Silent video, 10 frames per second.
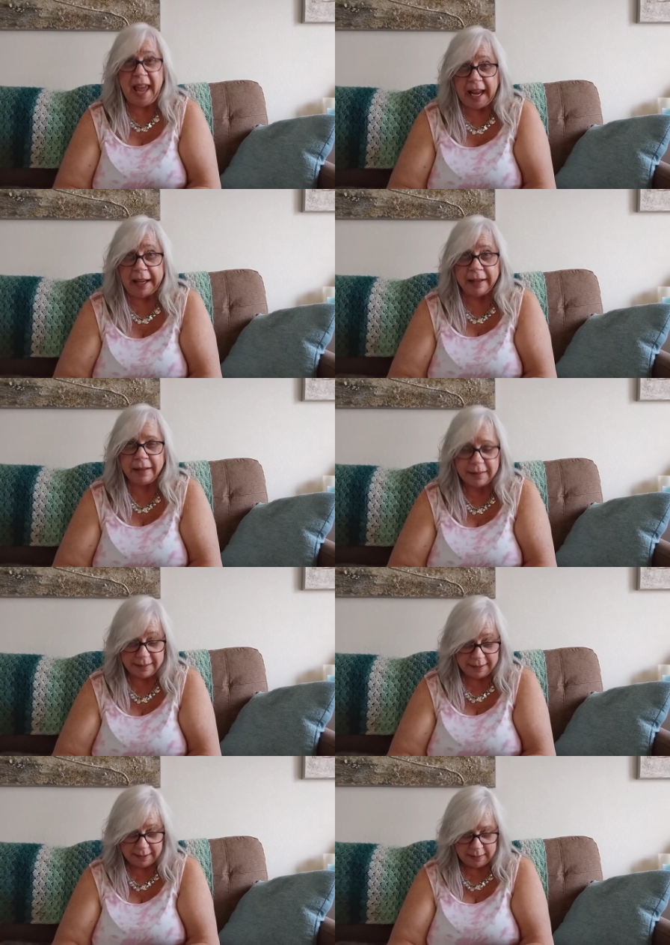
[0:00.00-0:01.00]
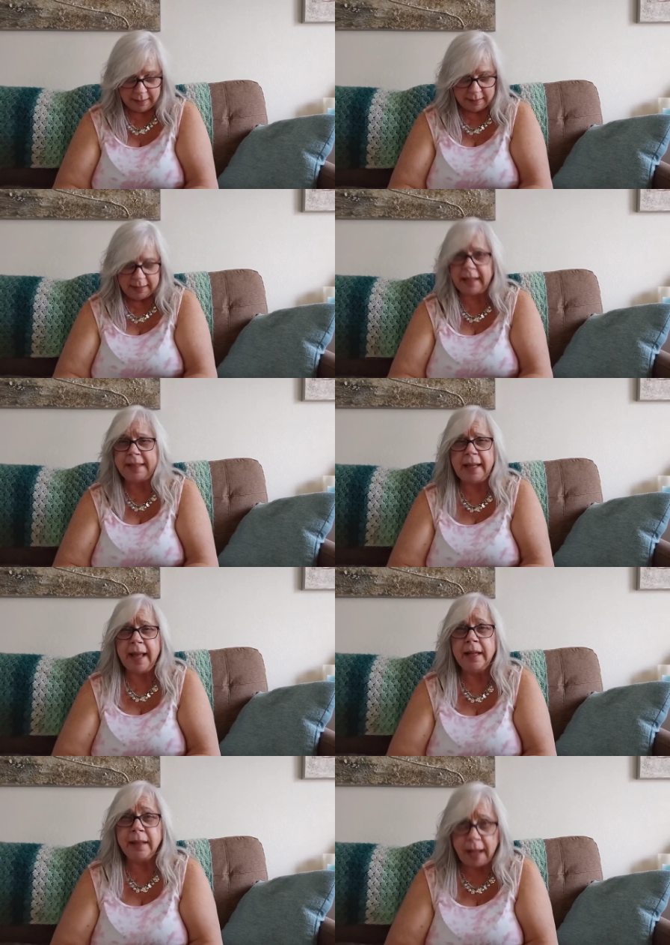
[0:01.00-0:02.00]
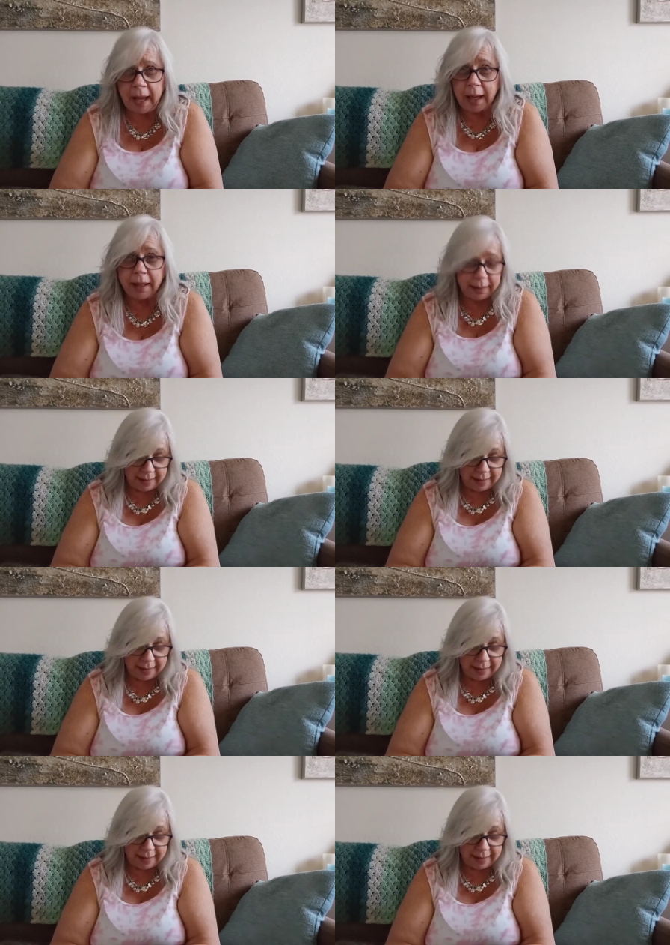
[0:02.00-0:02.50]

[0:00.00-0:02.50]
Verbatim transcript: cake. Did I say that? Cake.